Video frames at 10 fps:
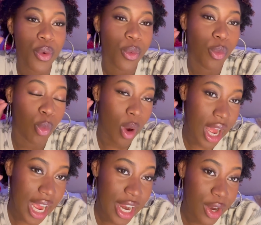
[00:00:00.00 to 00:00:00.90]

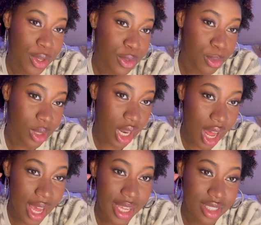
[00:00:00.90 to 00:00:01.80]
Why are you
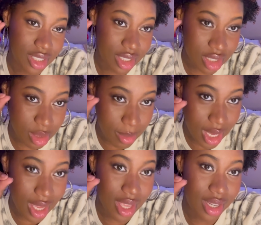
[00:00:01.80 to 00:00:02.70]
lying to this
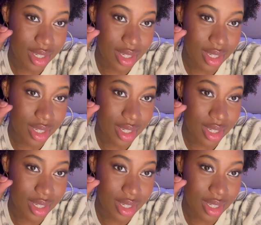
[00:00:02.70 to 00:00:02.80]
man?